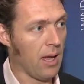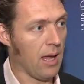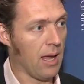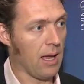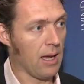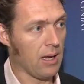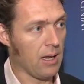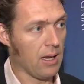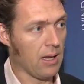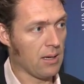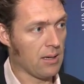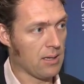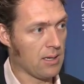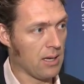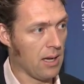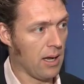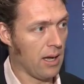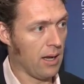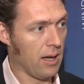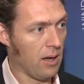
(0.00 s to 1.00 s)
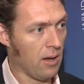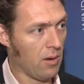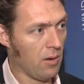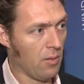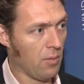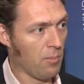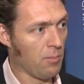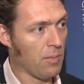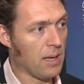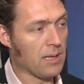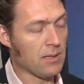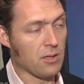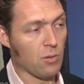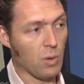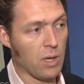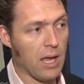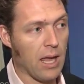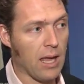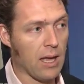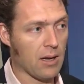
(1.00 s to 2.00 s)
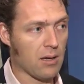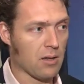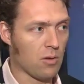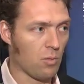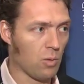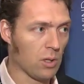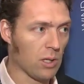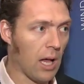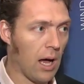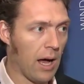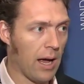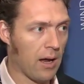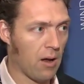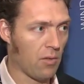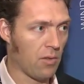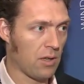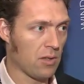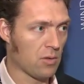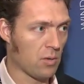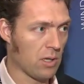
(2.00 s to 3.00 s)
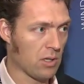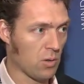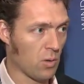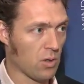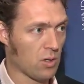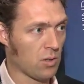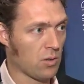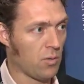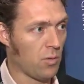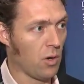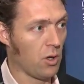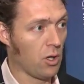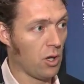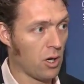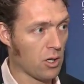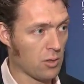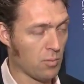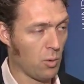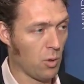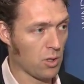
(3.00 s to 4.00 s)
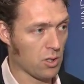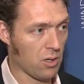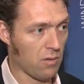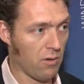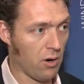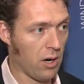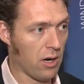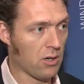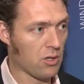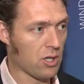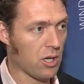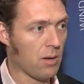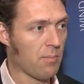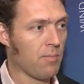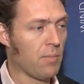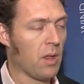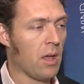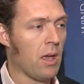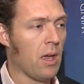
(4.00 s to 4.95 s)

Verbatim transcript: and it uh, means that we can't rely on these resources for a large portion of our energy.